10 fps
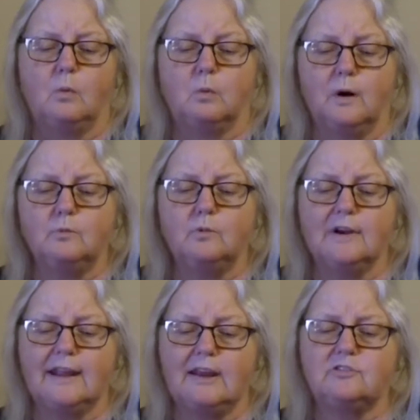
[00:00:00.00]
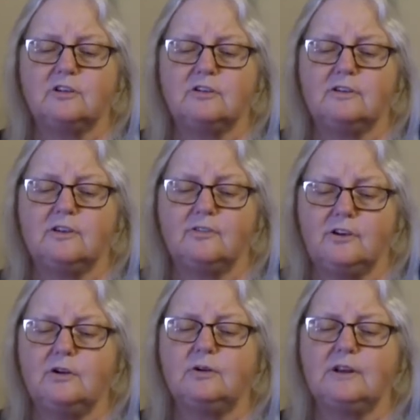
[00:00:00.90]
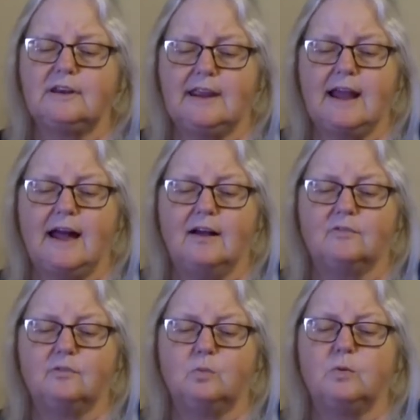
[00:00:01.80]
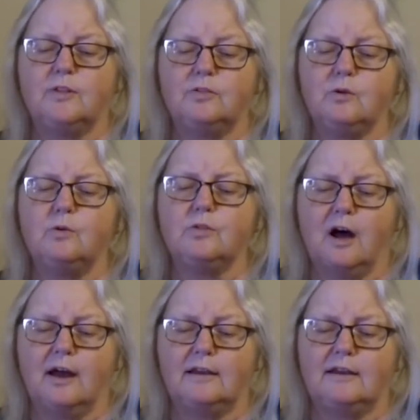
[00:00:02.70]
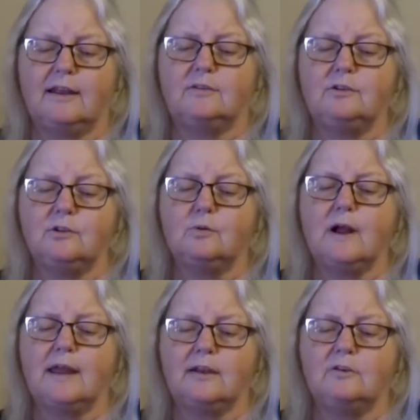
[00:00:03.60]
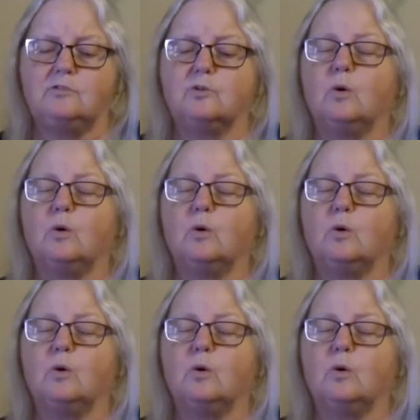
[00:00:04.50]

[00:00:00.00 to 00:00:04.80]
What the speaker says: What relation does unity have with New Thought and New Age